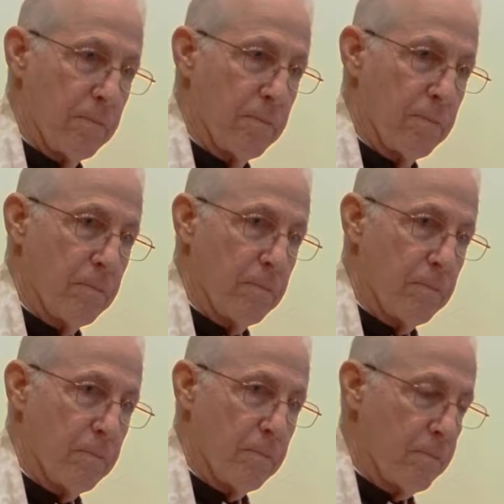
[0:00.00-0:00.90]

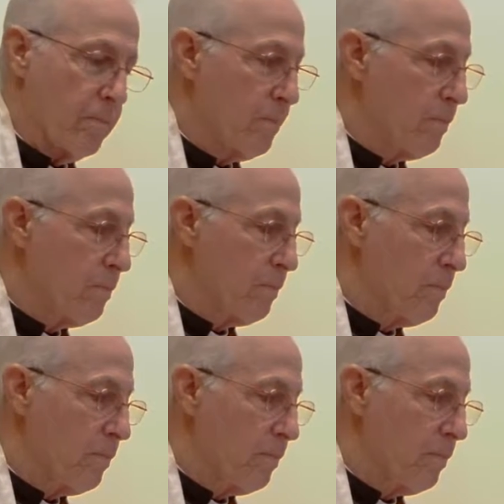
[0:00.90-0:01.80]

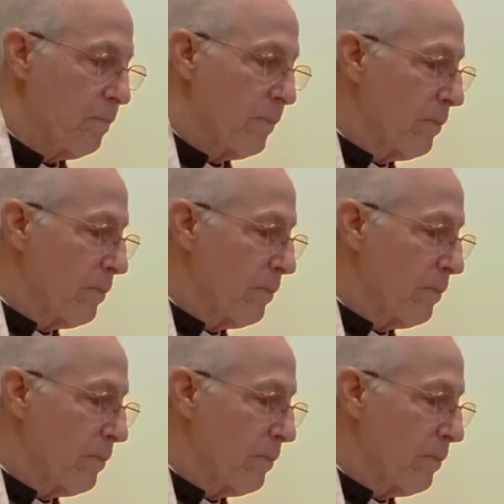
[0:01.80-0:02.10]
Nothing is said.